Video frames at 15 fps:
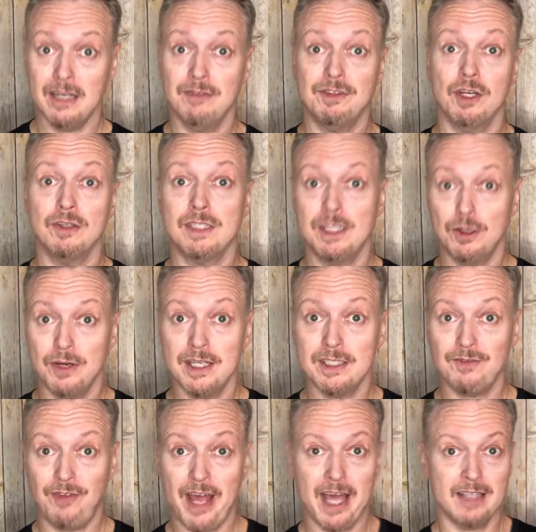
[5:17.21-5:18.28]
If they're serious
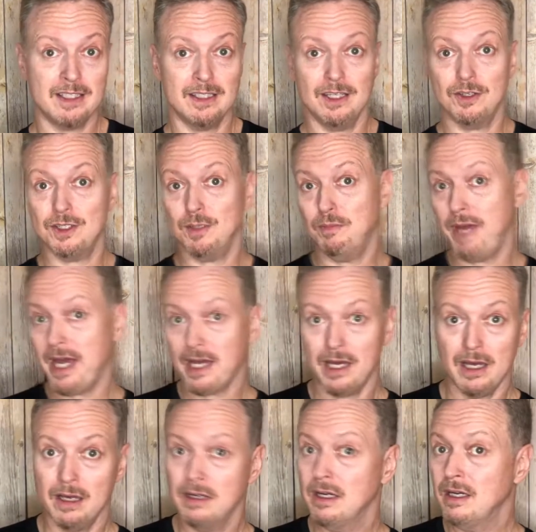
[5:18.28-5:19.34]
fans and there's a
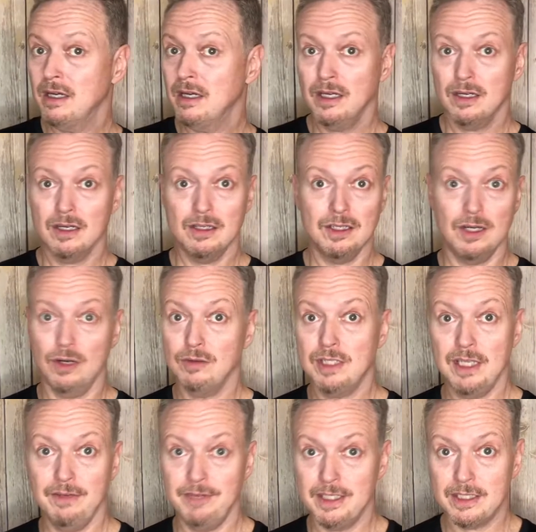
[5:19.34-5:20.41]
mega,
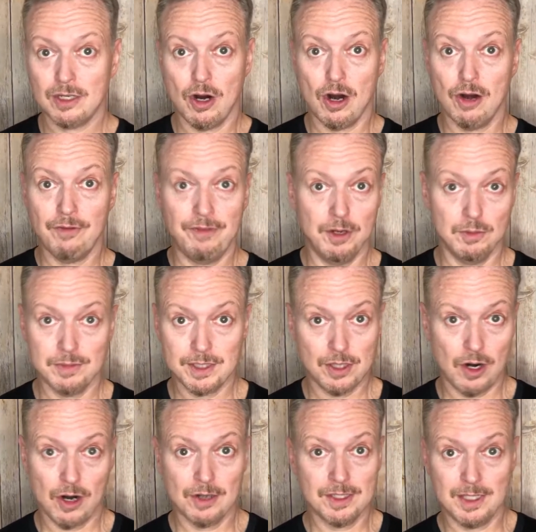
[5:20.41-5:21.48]
TV star, film
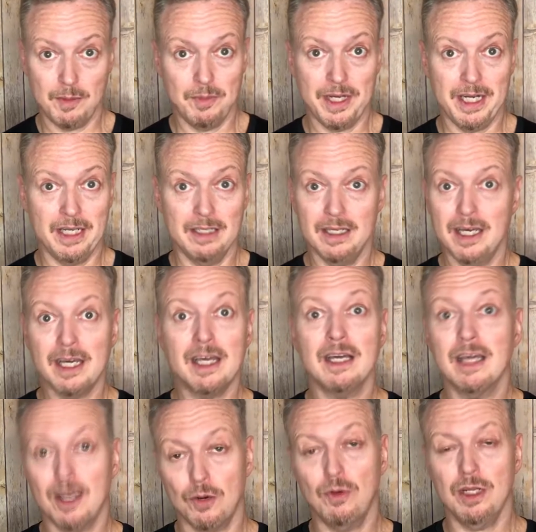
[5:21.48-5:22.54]
star, or somebody, it can
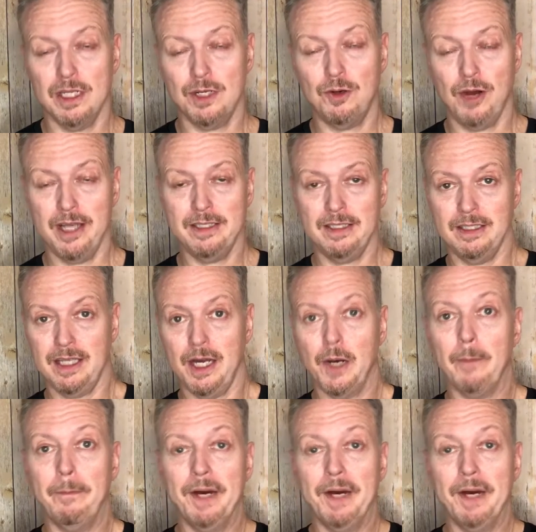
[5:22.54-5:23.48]
get really crazy there.